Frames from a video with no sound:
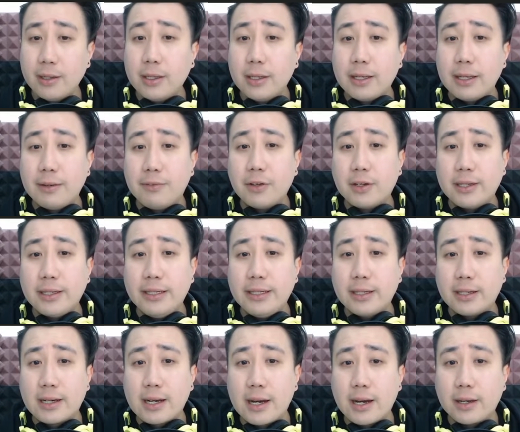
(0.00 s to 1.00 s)
If your
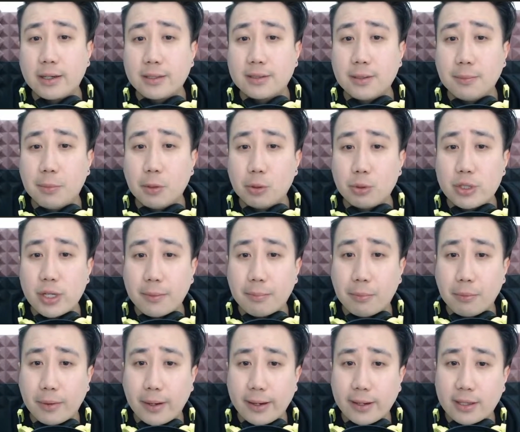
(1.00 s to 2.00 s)
leader card is a Boujack
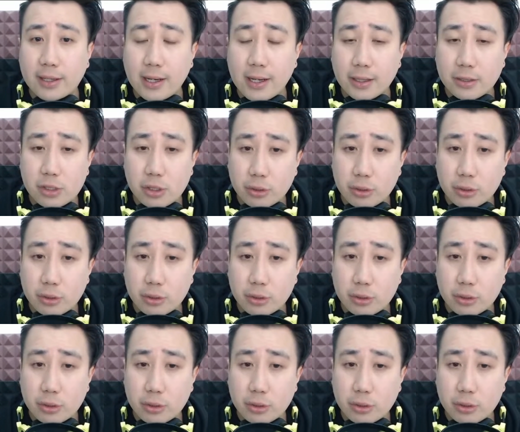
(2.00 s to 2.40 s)
Brigade card,